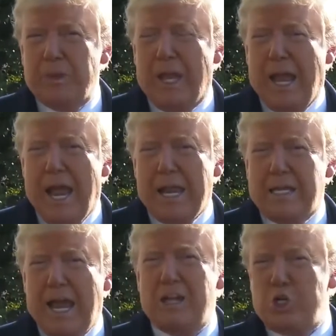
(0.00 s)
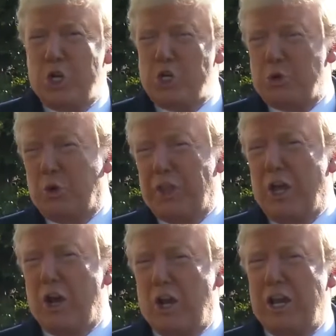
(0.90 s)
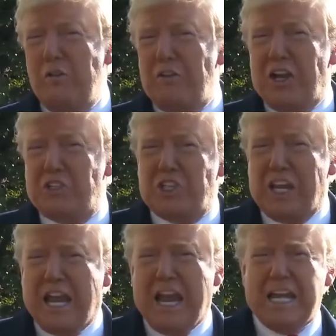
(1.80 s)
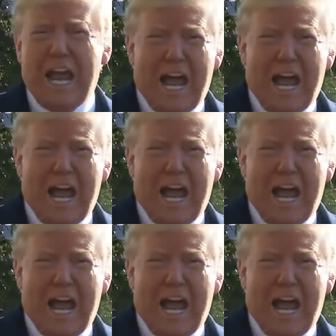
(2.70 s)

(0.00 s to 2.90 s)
And as usual, they ought to investigate